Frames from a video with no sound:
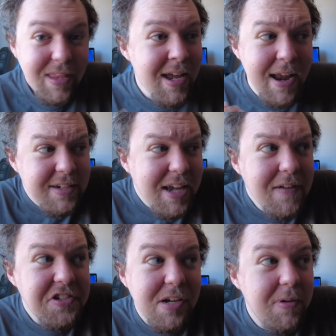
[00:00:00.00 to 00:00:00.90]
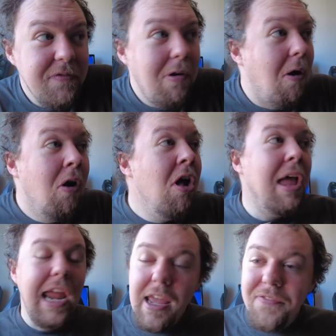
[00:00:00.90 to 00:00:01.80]
And as I've said before,
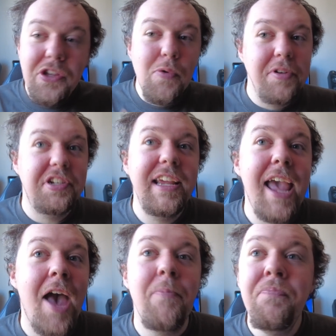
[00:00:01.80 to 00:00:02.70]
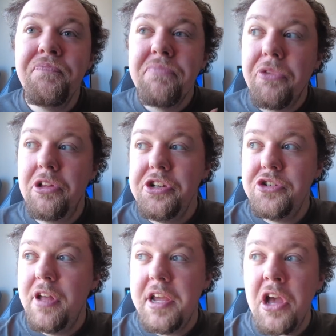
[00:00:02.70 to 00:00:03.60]
if you were to get,
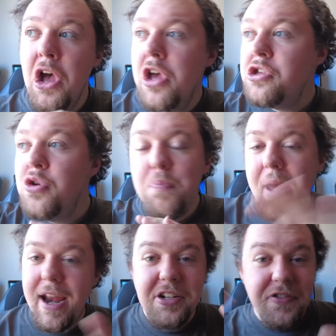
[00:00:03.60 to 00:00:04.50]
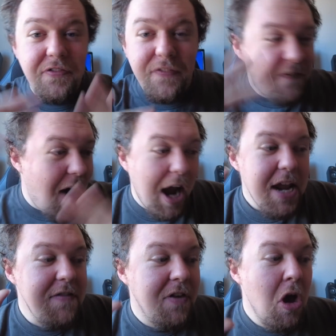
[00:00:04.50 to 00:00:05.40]
literally, you picked
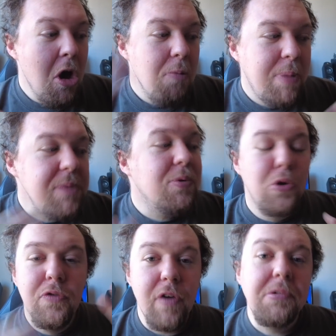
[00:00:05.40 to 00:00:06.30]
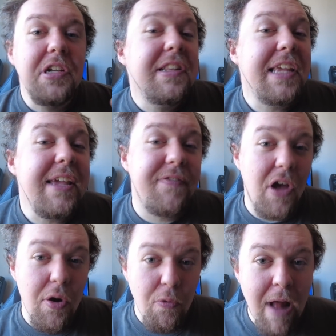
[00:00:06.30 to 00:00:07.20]
five people who voted leave
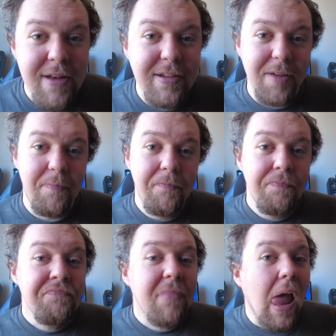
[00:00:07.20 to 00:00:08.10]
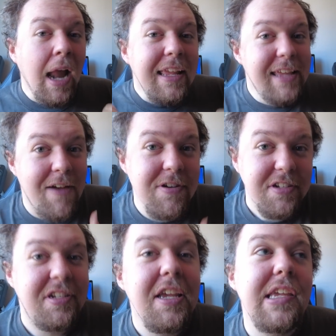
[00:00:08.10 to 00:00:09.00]
at random, I
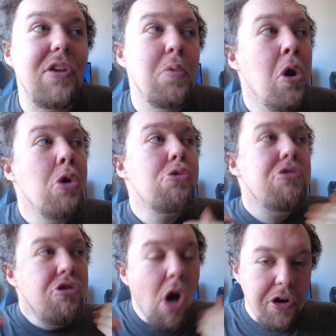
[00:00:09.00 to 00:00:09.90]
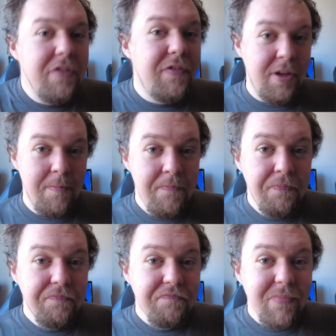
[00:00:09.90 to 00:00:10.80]
guarantee you, none of them
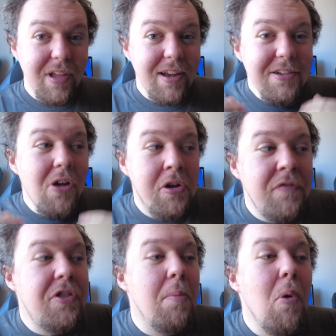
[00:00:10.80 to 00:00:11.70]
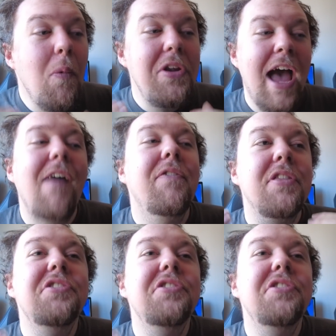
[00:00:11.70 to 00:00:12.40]
would have